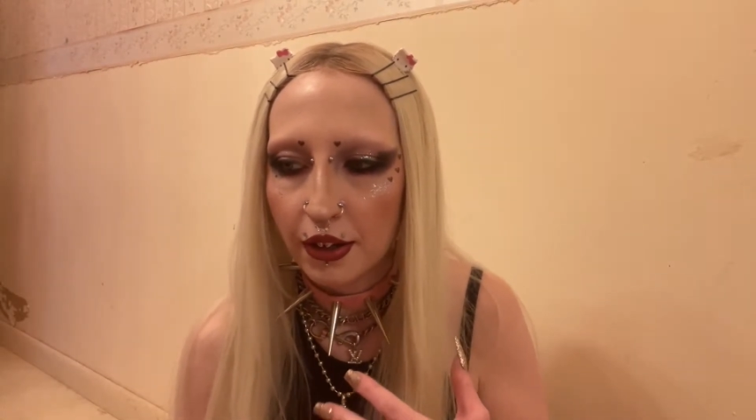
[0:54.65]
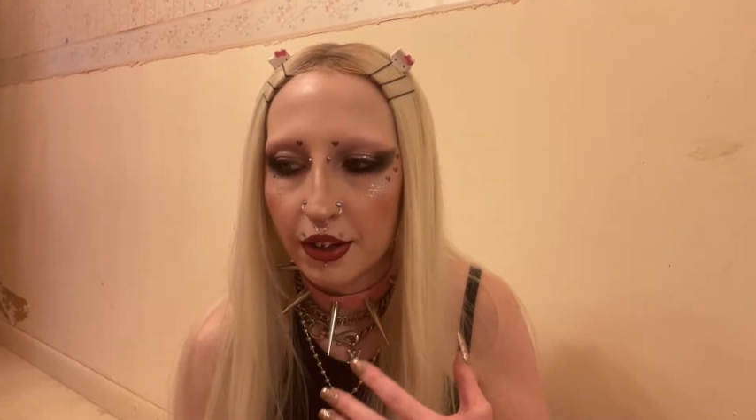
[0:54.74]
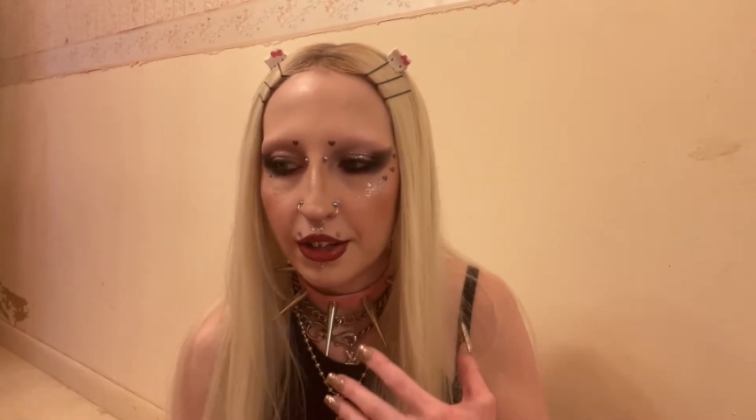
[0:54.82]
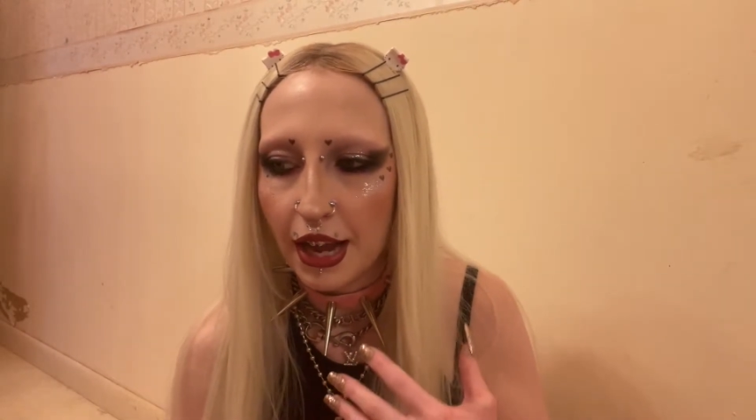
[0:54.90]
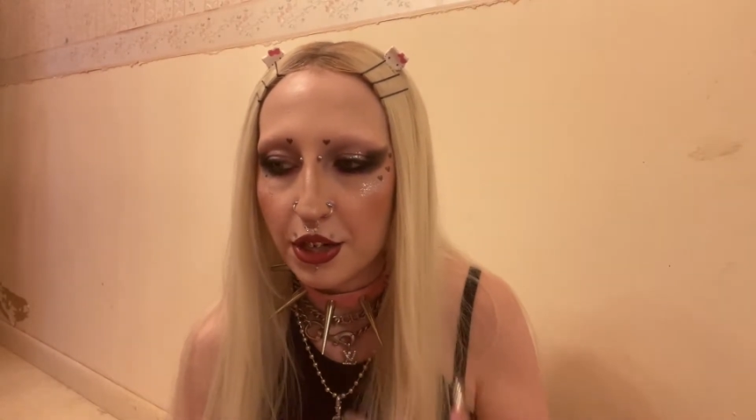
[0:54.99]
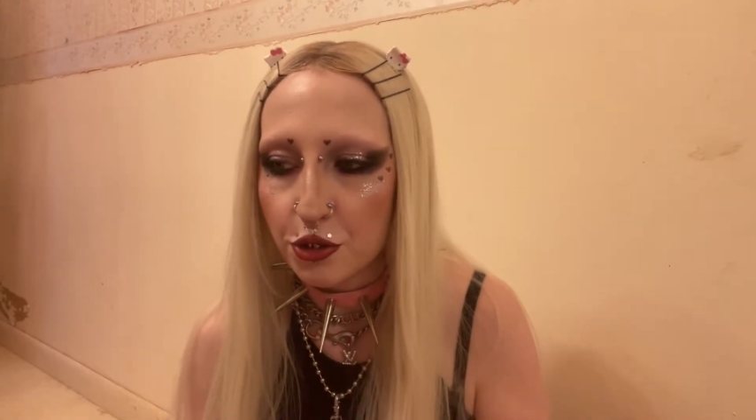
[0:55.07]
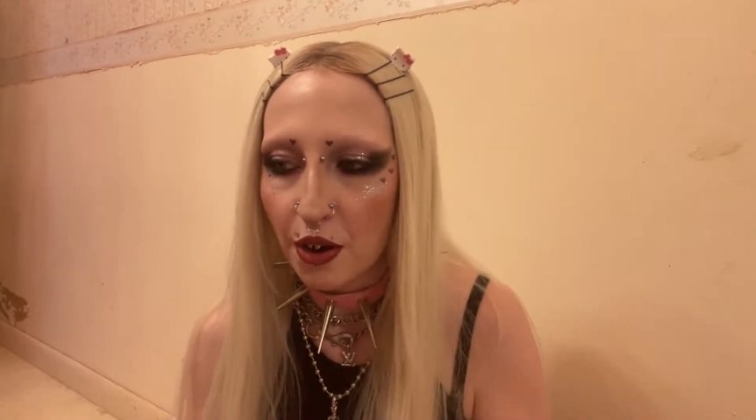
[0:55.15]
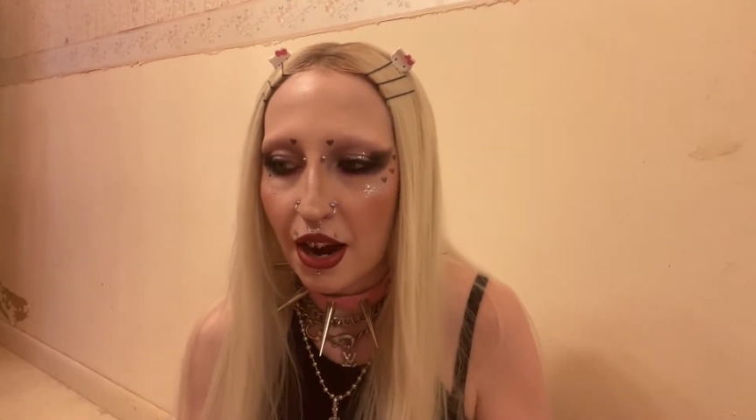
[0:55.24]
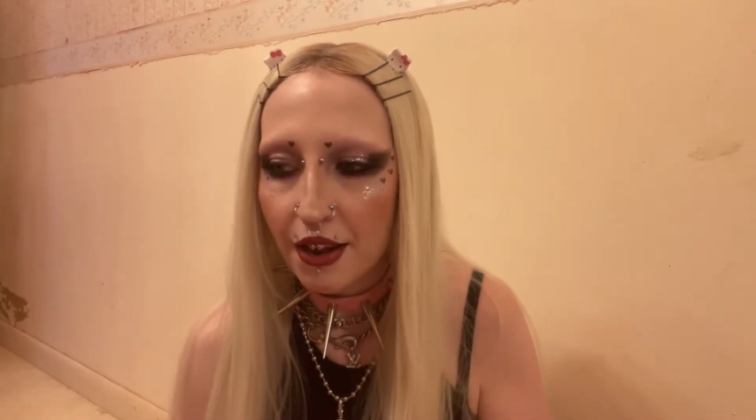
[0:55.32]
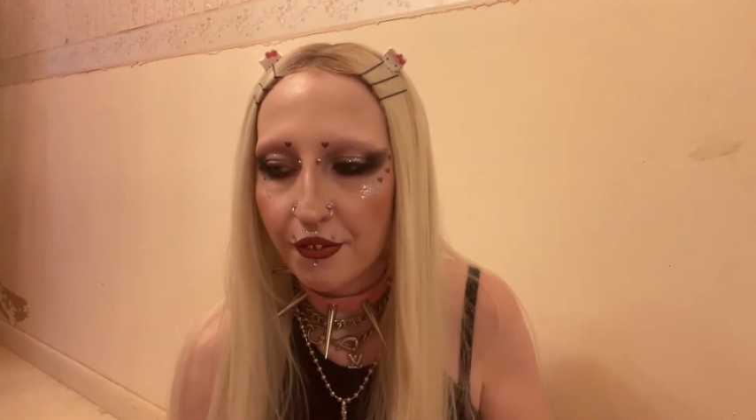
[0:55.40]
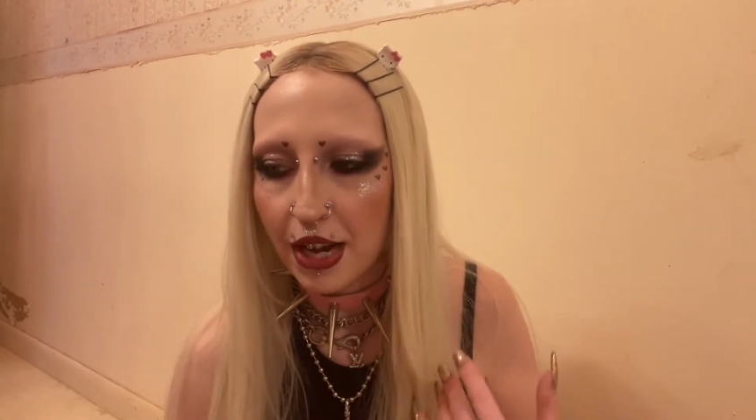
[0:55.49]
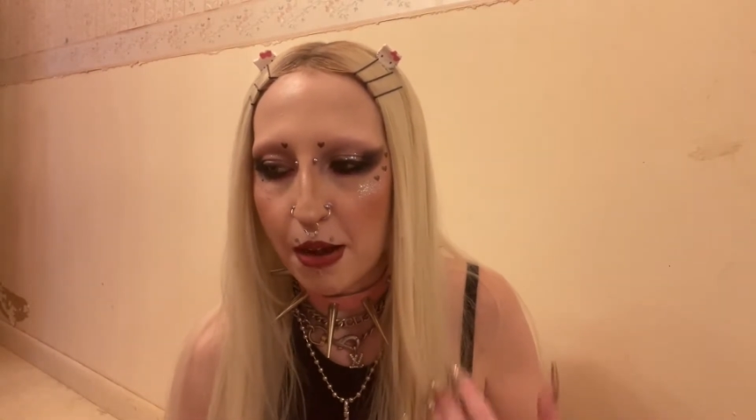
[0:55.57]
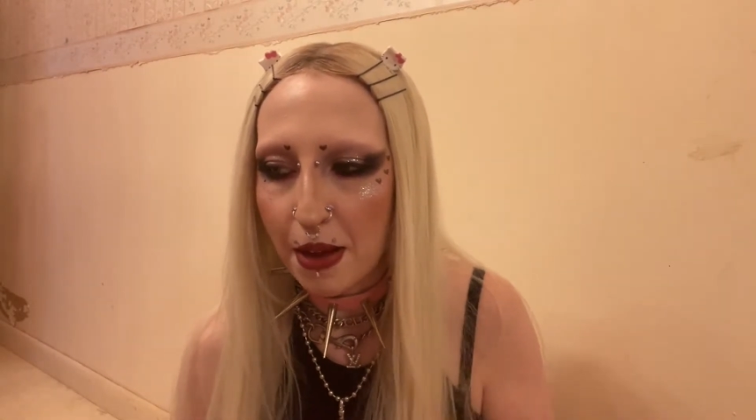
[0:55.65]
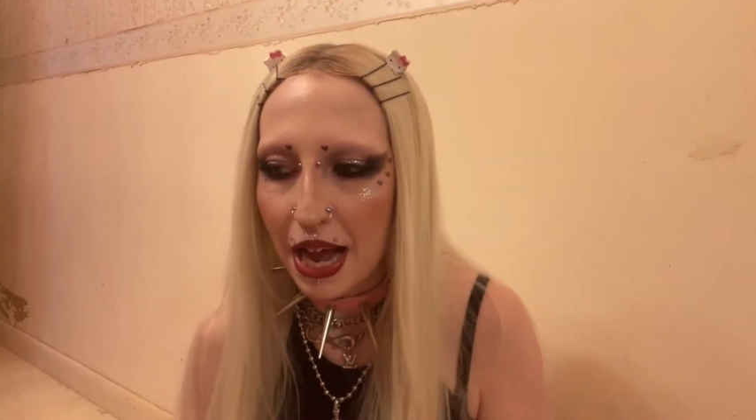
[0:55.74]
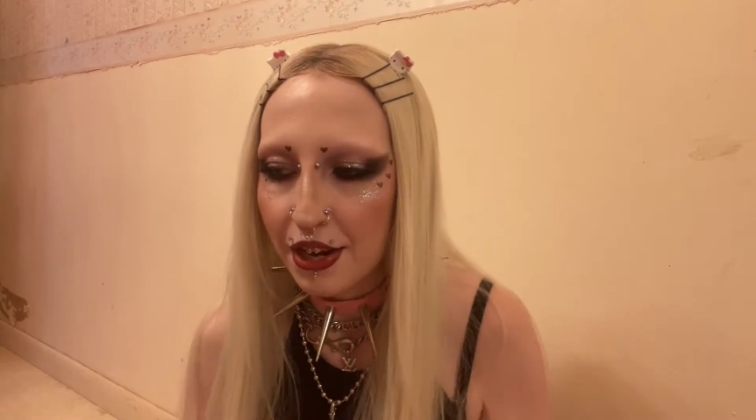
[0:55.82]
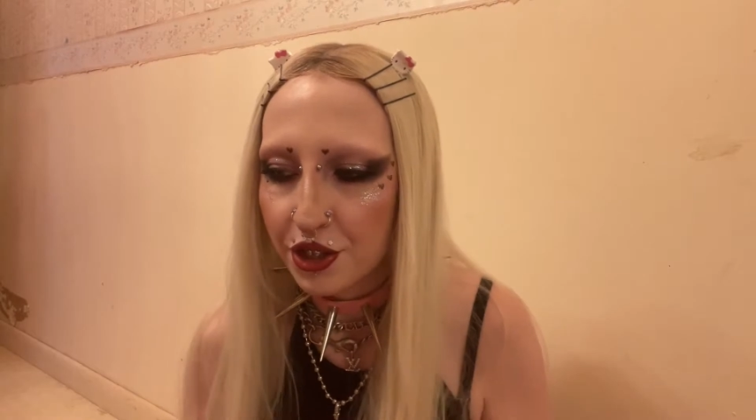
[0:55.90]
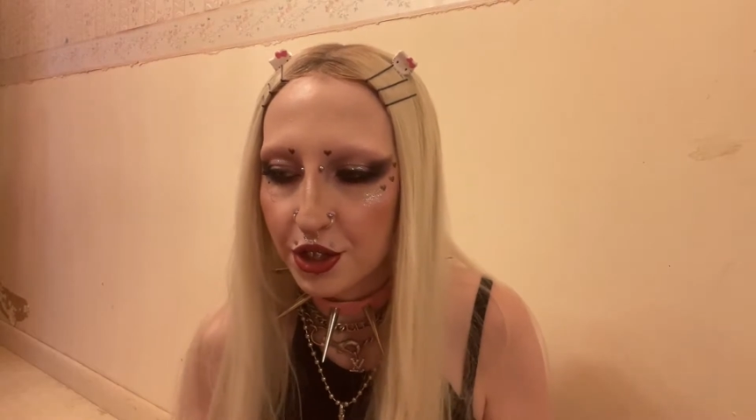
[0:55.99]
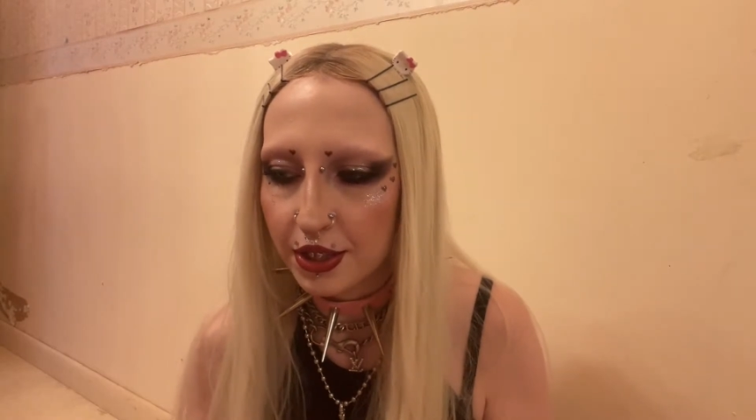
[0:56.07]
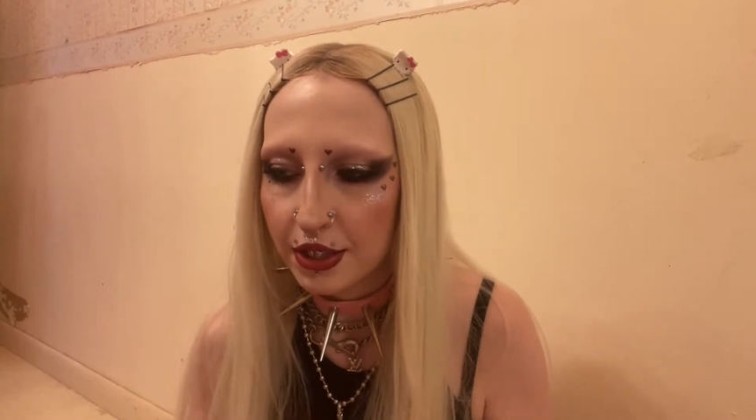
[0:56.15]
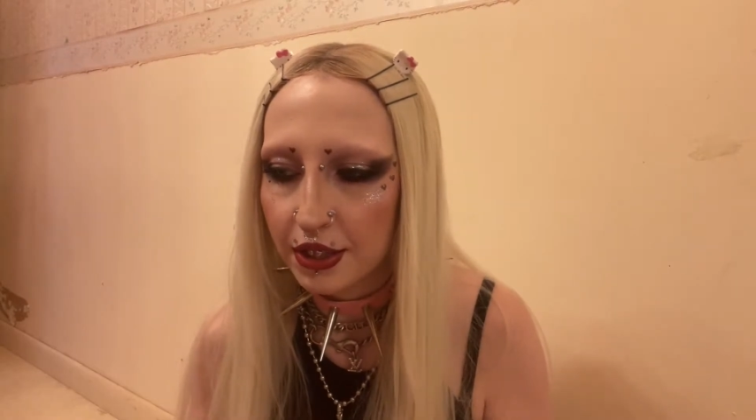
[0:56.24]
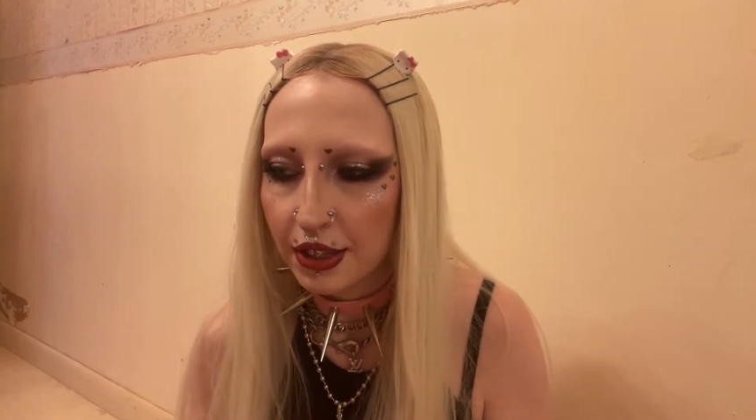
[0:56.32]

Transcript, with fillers: that drive and that passion,